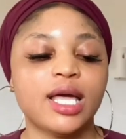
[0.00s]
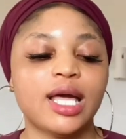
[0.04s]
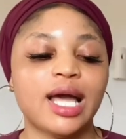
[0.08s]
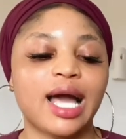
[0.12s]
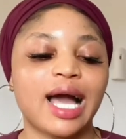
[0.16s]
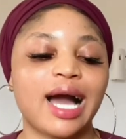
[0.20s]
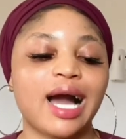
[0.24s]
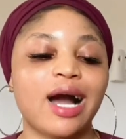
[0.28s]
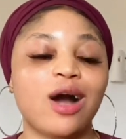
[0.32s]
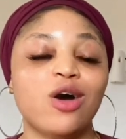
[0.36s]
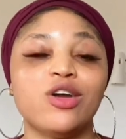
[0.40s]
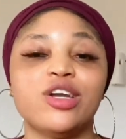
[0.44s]

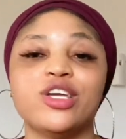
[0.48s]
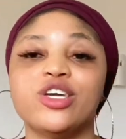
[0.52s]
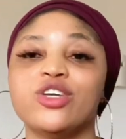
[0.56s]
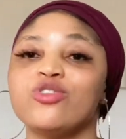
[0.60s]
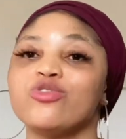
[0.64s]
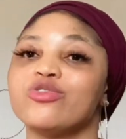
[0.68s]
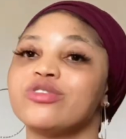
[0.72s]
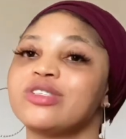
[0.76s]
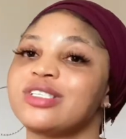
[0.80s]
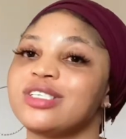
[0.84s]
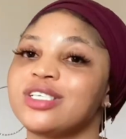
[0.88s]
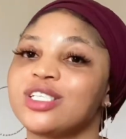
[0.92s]
I only
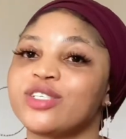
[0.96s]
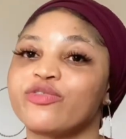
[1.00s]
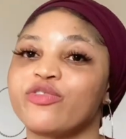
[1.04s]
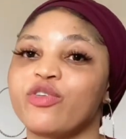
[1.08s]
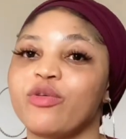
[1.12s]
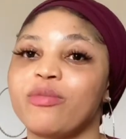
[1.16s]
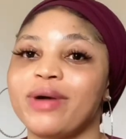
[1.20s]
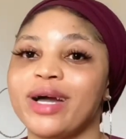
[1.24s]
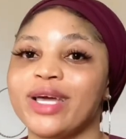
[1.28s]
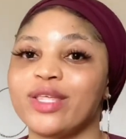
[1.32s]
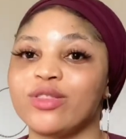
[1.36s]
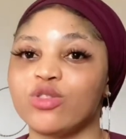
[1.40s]
use this
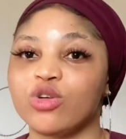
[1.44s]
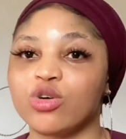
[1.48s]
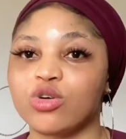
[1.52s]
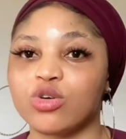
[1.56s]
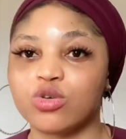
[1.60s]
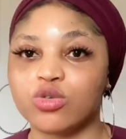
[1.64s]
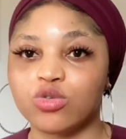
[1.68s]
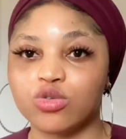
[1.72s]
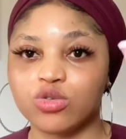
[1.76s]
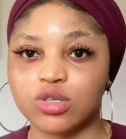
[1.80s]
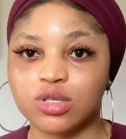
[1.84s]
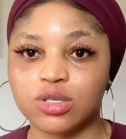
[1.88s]
for my
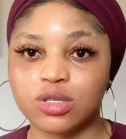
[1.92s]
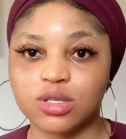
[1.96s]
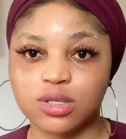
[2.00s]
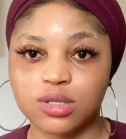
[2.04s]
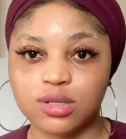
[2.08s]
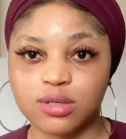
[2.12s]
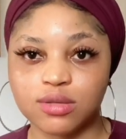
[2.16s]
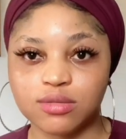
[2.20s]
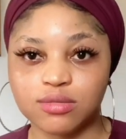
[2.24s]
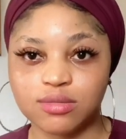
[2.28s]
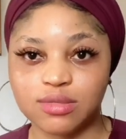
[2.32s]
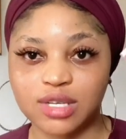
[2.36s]

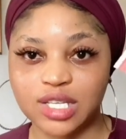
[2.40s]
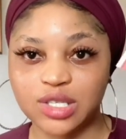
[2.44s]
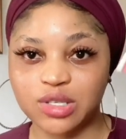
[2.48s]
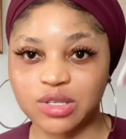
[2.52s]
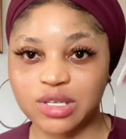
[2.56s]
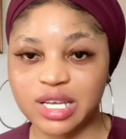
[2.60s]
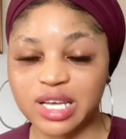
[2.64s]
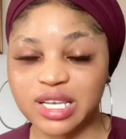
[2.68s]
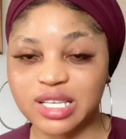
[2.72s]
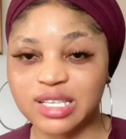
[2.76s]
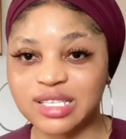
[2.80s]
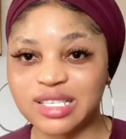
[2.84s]
knuckles. As you
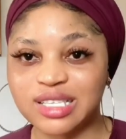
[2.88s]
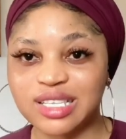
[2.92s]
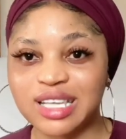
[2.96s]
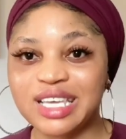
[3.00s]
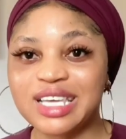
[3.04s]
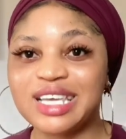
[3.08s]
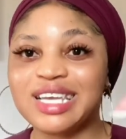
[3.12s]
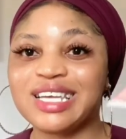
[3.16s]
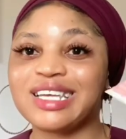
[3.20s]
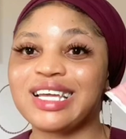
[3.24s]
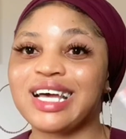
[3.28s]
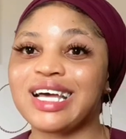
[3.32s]
can
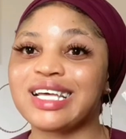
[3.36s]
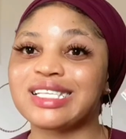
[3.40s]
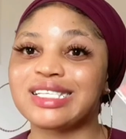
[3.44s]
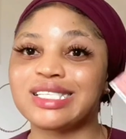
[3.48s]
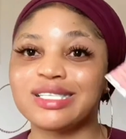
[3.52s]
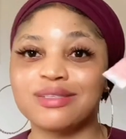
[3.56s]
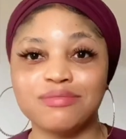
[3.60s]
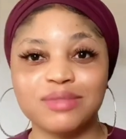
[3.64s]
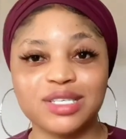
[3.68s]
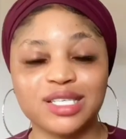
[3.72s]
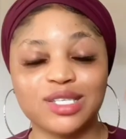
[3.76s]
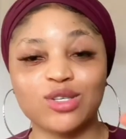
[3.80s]
see, it
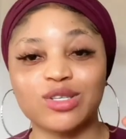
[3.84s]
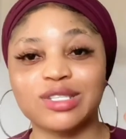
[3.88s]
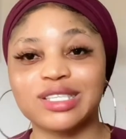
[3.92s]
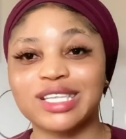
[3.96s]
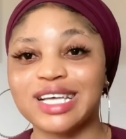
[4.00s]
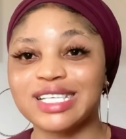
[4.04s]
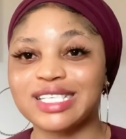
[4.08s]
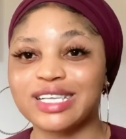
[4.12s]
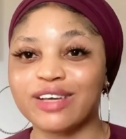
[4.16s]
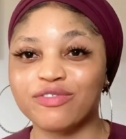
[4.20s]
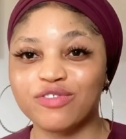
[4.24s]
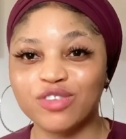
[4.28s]
lasts me.
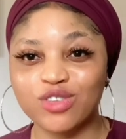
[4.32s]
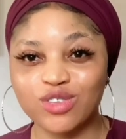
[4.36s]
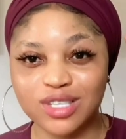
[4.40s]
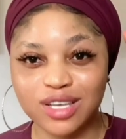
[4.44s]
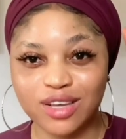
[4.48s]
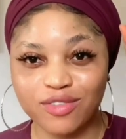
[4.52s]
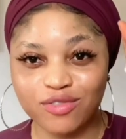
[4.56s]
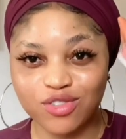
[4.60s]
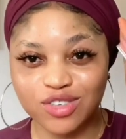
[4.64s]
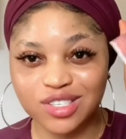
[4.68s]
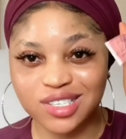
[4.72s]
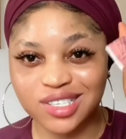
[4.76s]
Sometimes I use
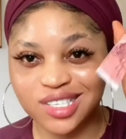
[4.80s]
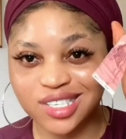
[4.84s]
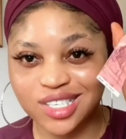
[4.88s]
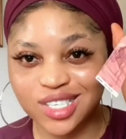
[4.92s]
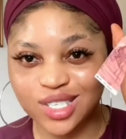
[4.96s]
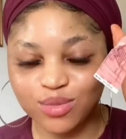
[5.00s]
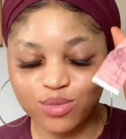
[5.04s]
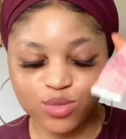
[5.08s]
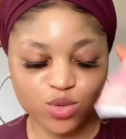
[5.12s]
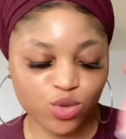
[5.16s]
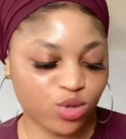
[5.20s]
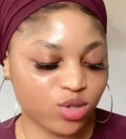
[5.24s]
them for
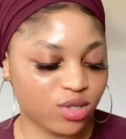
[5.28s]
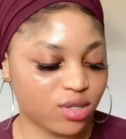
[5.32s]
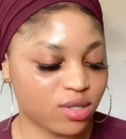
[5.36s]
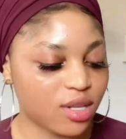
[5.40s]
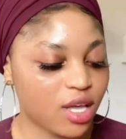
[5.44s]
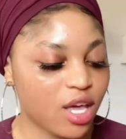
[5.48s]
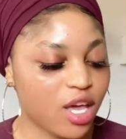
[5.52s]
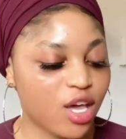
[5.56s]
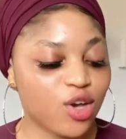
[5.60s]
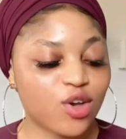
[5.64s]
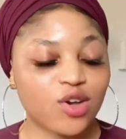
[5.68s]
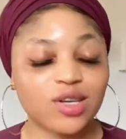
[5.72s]
6 months
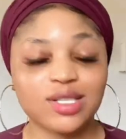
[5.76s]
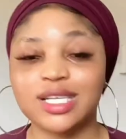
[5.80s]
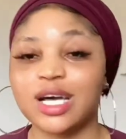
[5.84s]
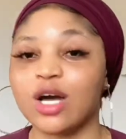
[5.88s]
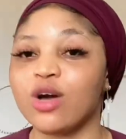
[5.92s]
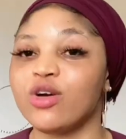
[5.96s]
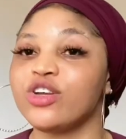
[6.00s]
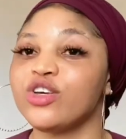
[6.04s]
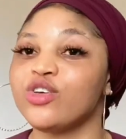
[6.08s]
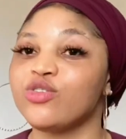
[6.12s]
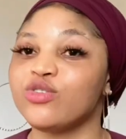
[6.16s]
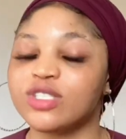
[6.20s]
because I
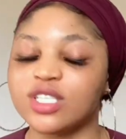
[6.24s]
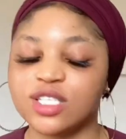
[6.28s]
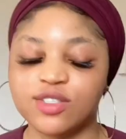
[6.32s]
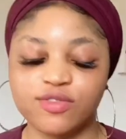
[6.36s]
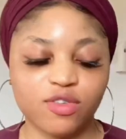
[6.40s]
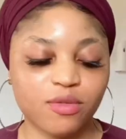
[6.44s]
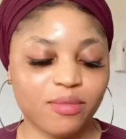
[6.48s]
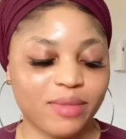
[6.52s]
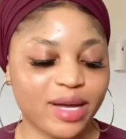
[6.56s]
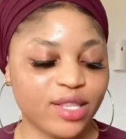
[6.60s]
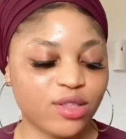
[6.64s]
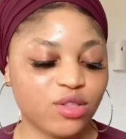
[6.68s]
only use it
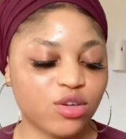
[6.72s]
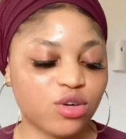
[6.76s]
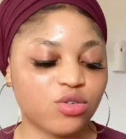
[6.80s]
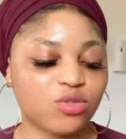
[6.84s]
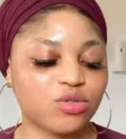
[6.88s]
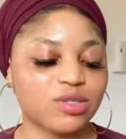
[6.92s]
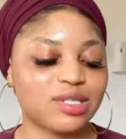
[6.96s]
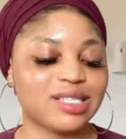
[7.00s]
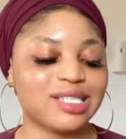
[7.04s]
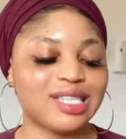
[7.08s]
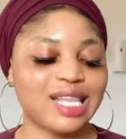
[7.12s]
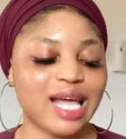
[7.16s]
for my
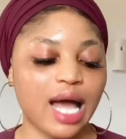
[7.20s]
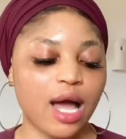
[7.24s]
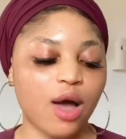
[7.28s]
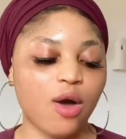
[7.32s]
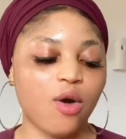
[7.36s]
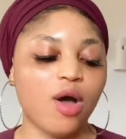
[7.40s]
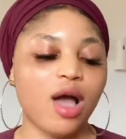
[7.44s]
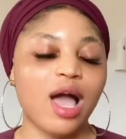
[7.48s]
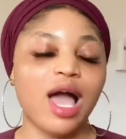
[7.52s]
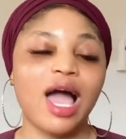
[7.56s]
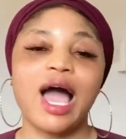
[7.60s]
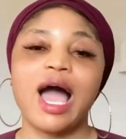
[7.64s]
knuckles. Now,
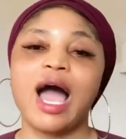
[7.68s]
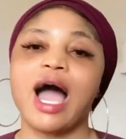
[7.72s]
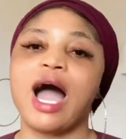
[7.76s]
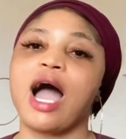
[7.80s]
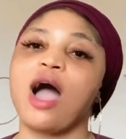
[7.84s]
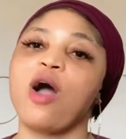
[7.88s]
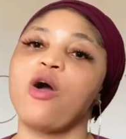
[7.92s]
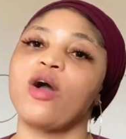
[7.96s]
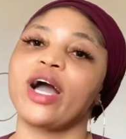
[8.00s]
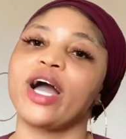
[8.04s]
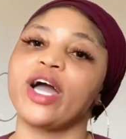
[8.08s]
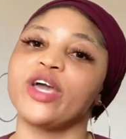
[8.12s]

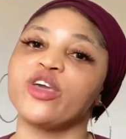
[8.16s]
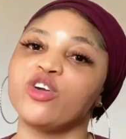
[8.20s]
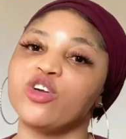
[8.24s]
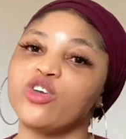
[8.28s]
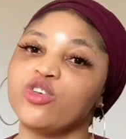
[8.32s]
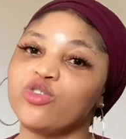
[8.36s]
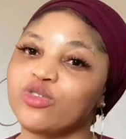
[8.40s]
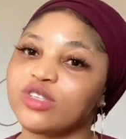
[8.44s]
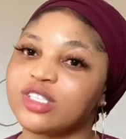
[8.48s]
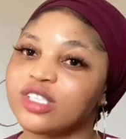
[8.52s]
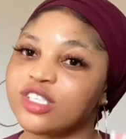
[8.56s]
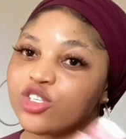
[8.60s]
how can you
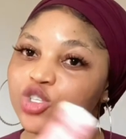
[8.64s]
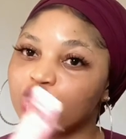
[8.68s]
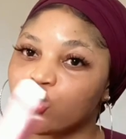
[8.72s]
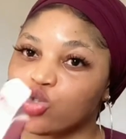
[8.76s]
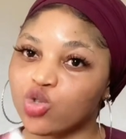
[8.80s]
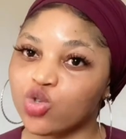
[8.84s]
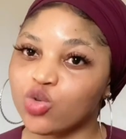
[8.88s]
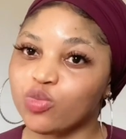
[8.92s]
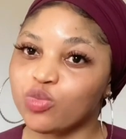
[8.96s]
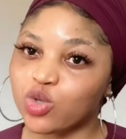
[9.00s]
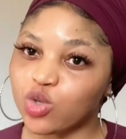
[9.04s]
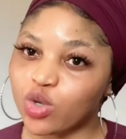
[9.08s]
use this
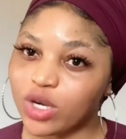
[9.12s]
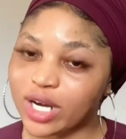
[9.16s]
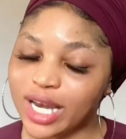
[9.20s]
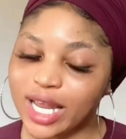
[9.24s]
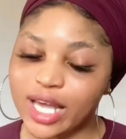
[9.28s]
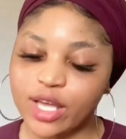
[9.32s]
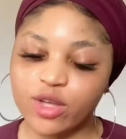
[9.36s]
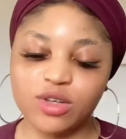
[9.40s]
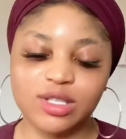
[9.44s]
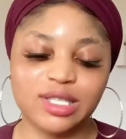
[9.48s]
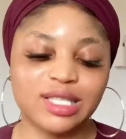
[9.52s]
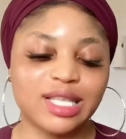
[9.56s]
tube to
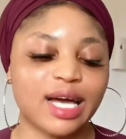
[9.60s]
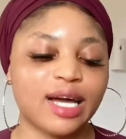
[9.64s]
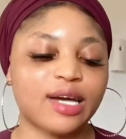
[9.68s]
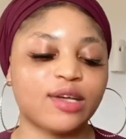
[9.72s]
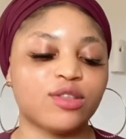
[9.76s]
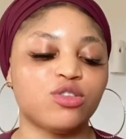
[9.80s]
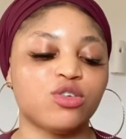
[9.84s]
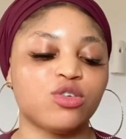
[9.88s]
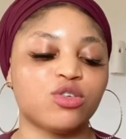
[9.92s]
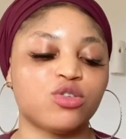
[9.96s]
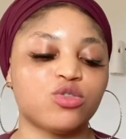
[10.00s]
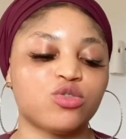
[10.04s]
clear your
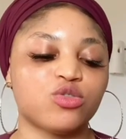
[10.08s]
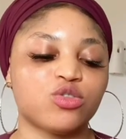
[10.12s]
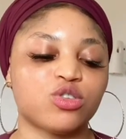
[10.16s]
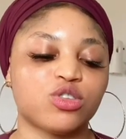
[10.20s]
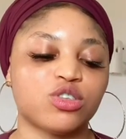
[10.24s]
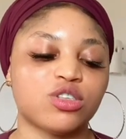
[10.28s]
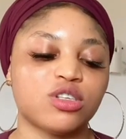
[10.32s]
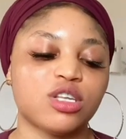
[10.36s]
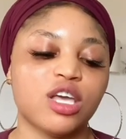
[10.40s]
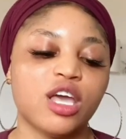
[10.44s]
dark knuckles?